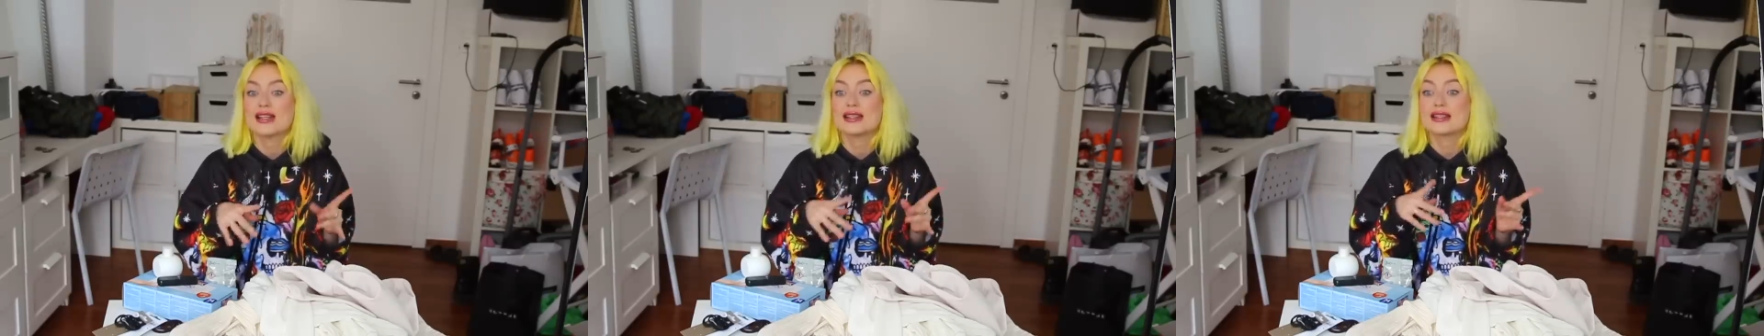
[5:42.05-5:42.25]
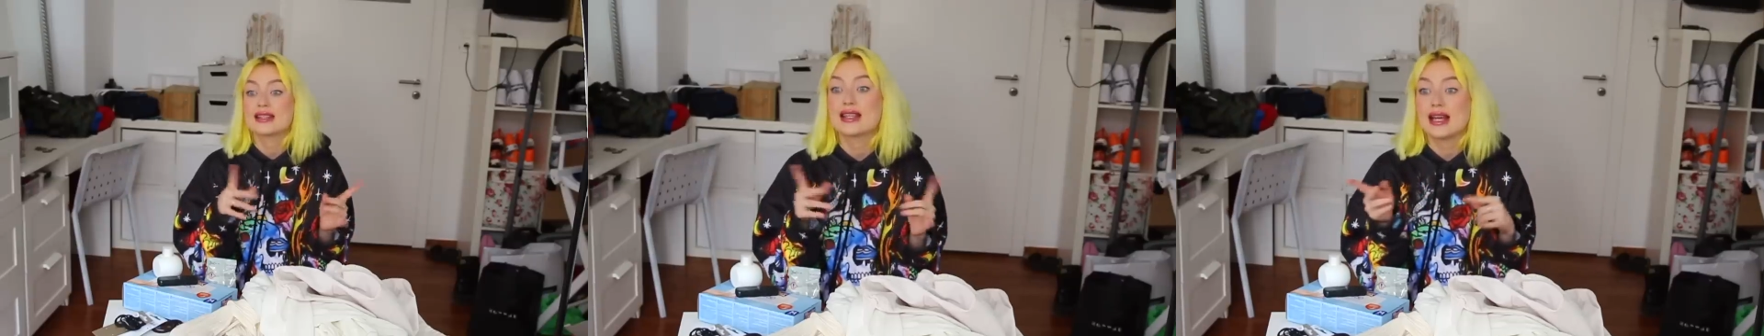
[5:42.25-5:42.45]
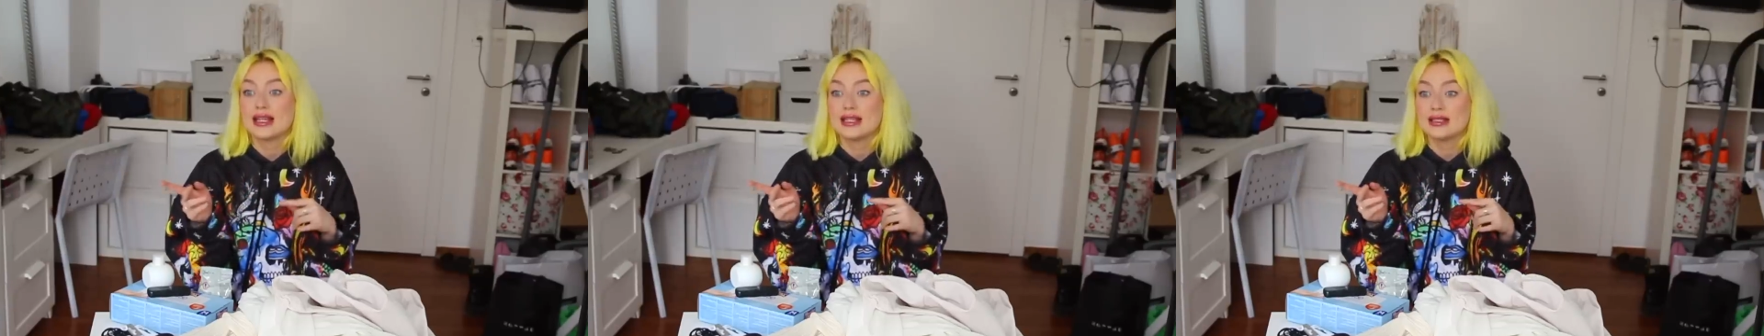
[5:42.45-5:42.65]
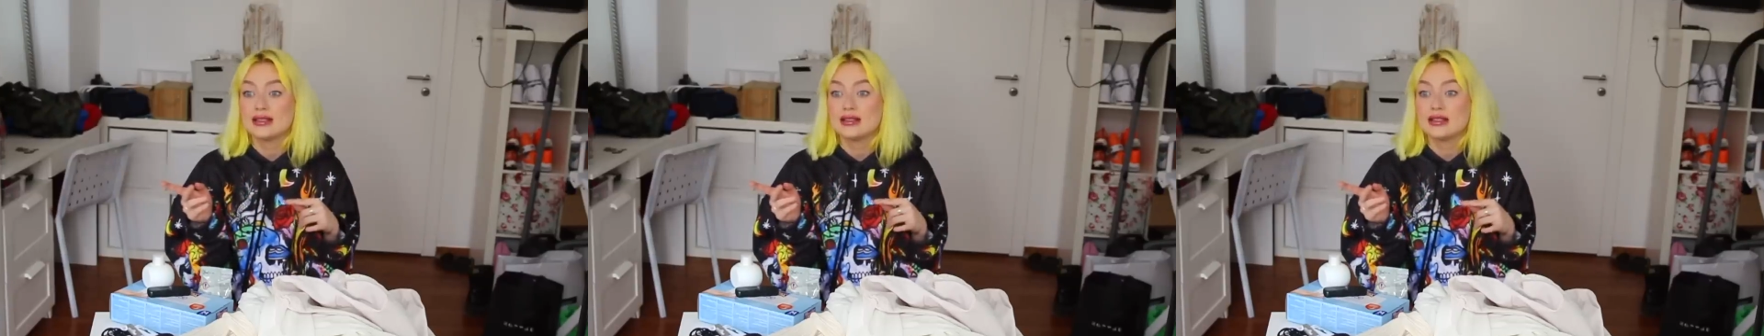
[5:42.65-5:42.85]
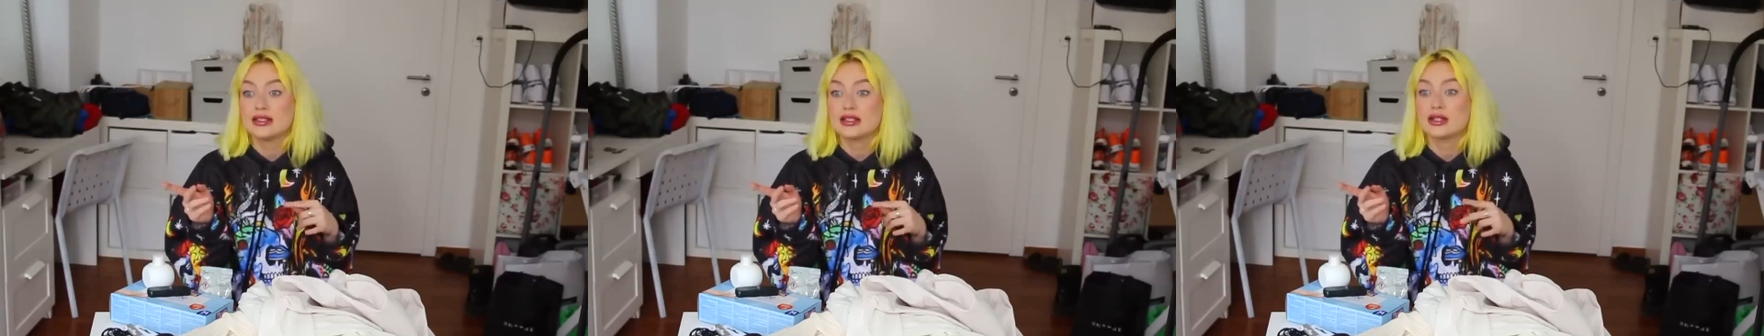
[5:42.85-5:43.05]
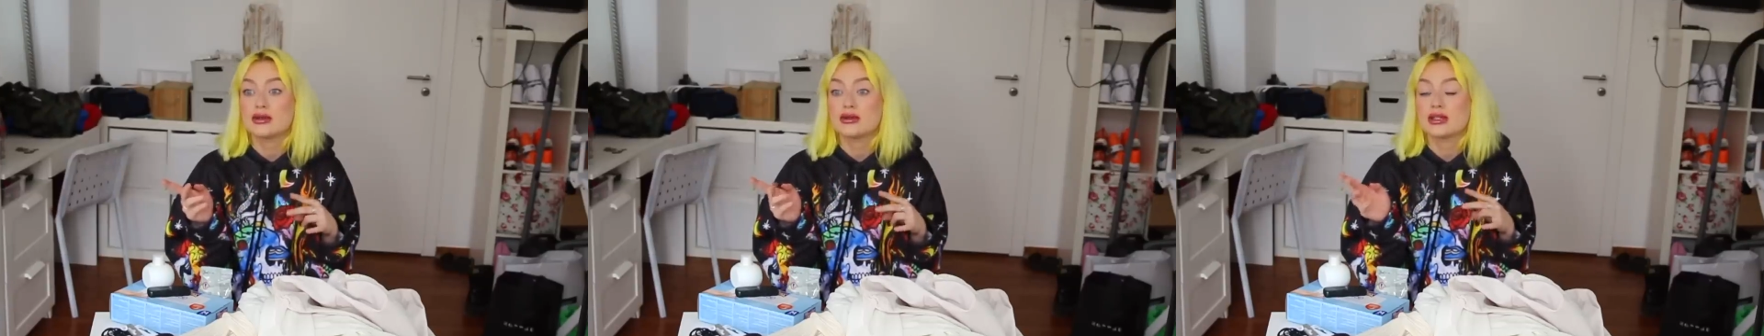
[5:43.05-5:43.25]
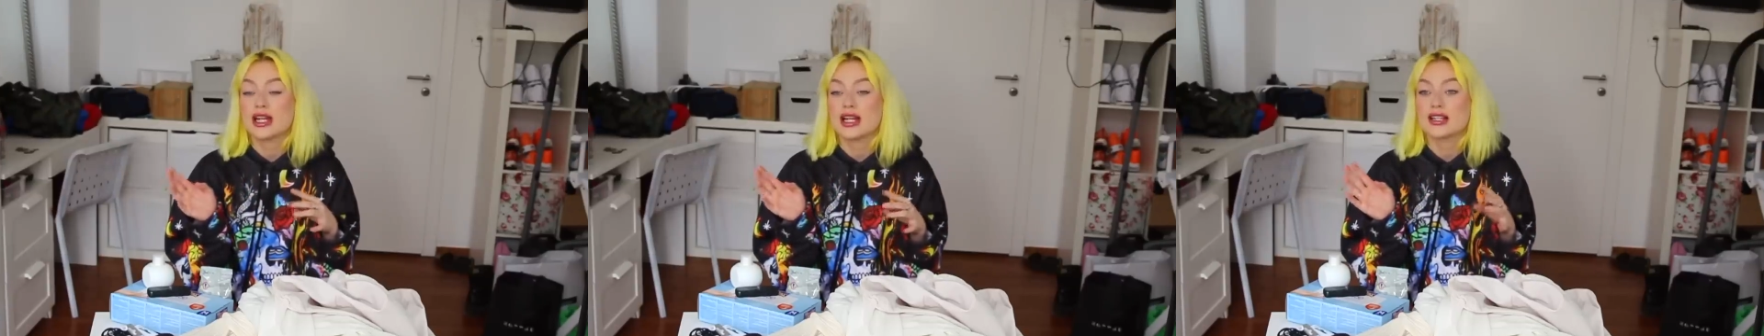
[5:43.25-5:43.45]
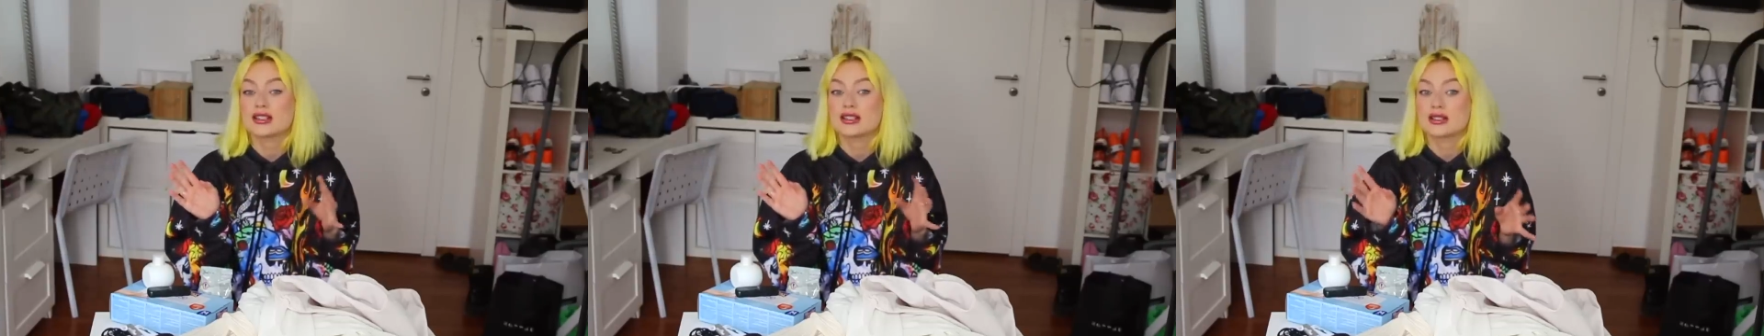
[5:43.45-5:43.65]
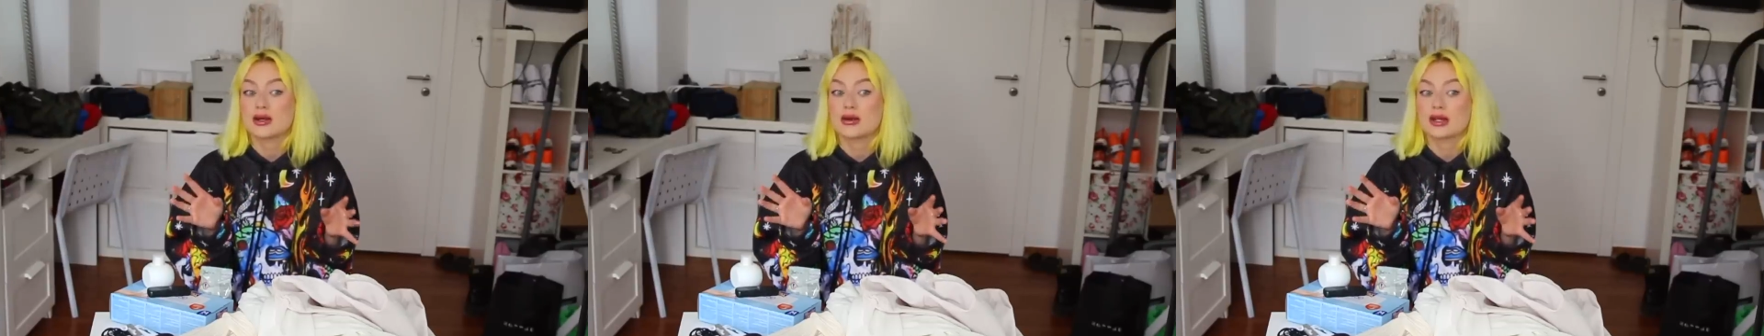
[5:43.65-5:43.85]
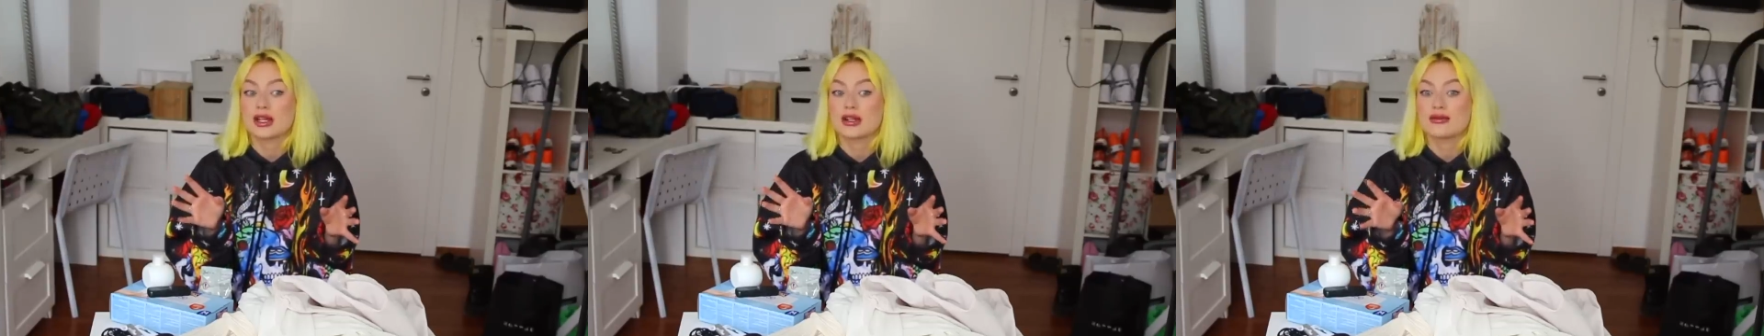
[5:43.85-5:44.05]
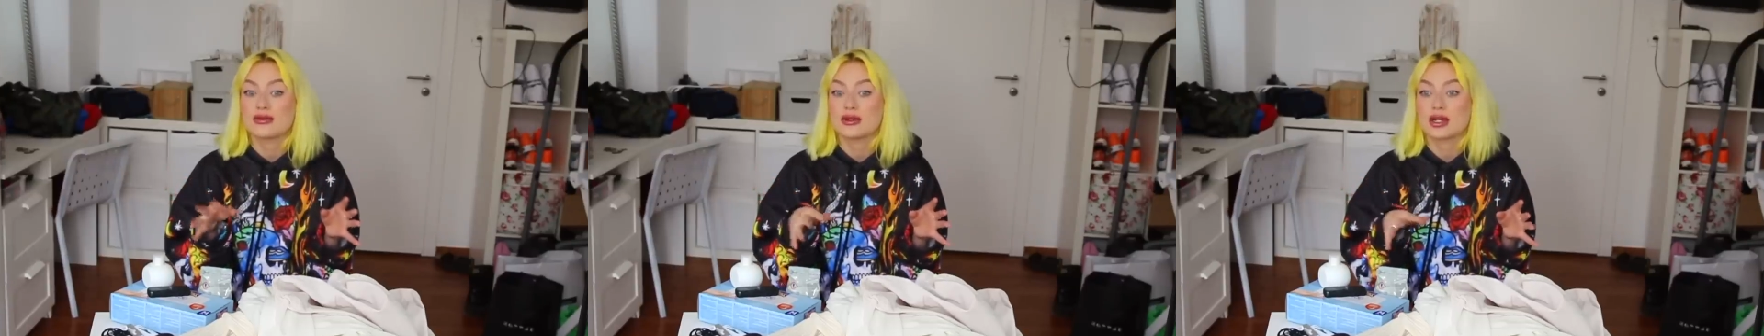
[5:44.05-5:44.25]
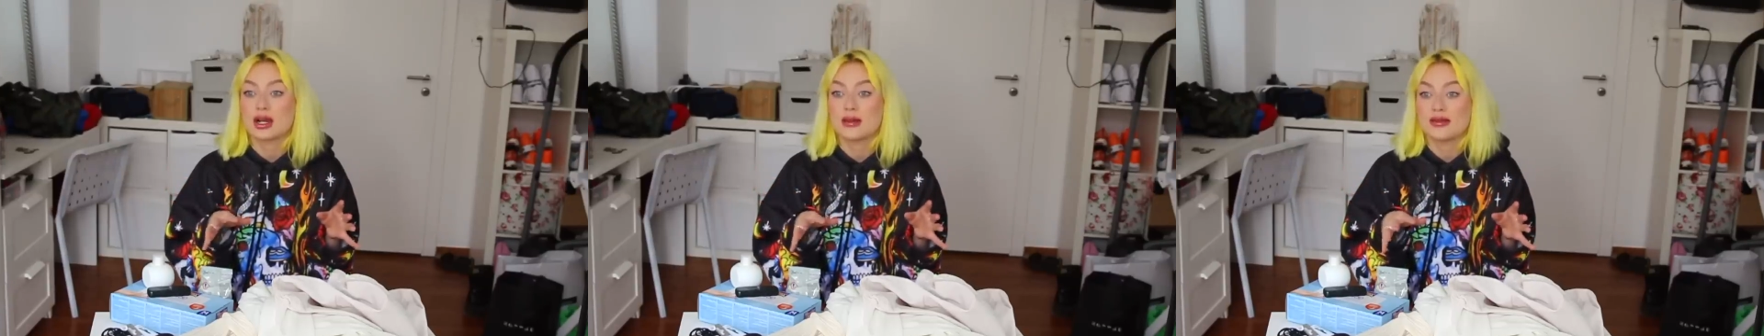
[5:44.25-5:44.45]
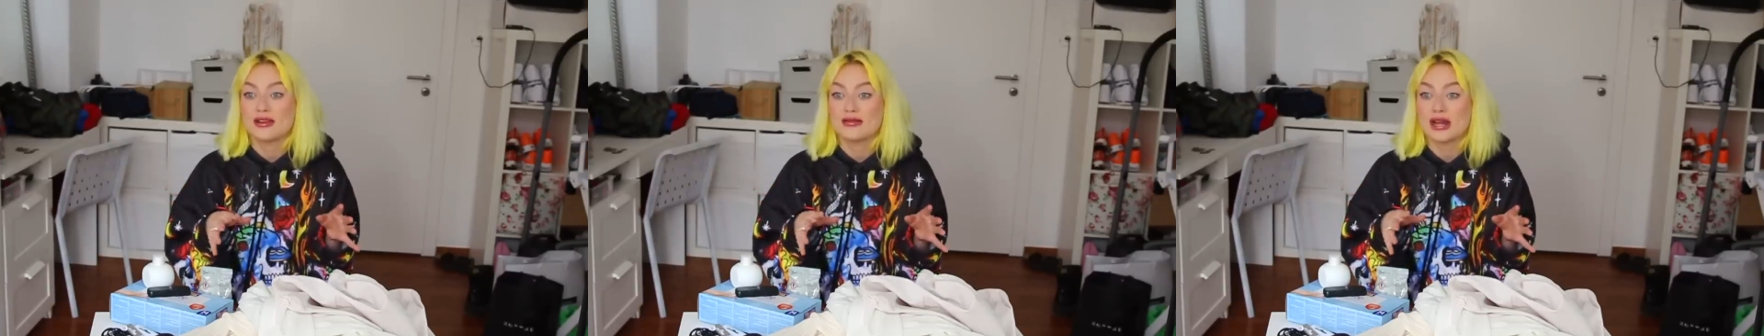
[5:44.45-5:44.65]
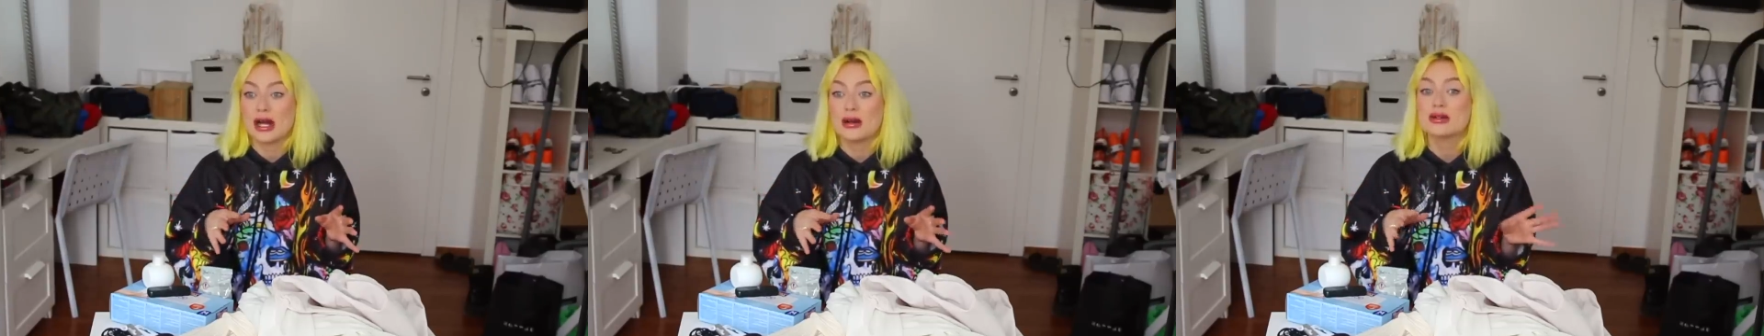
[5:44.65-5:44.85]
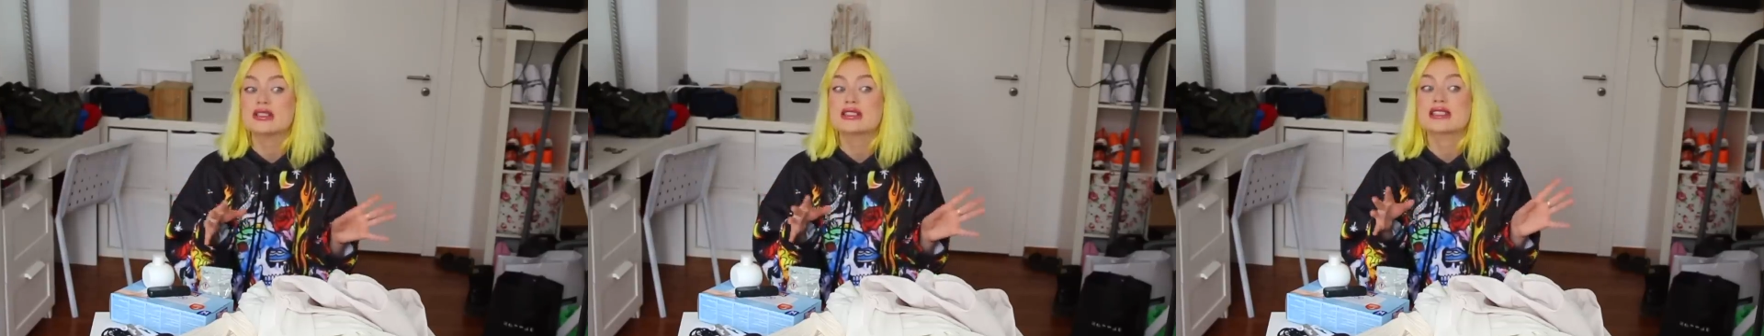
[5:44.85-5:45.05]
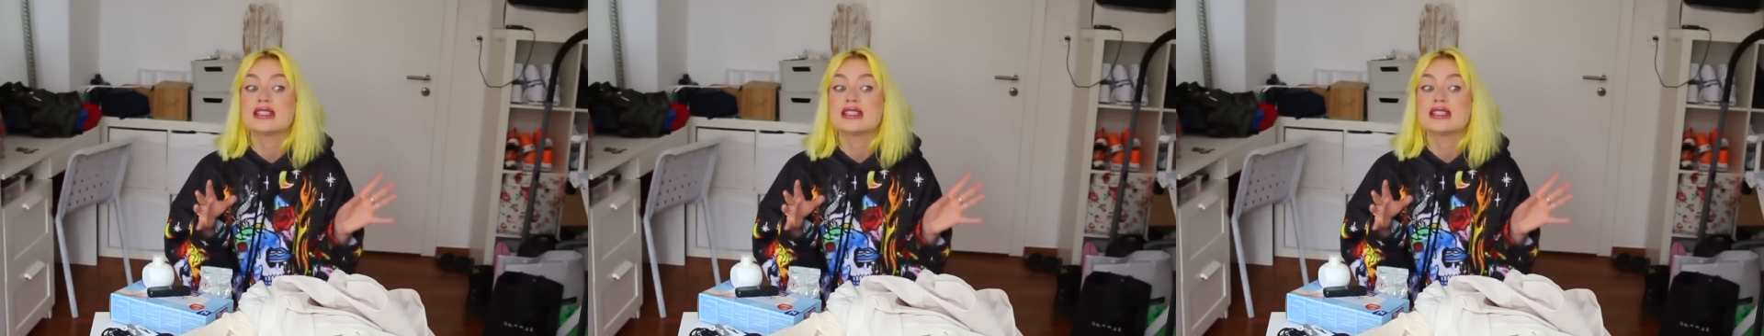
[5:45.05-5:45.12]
And then you let it soak in for a couple of hours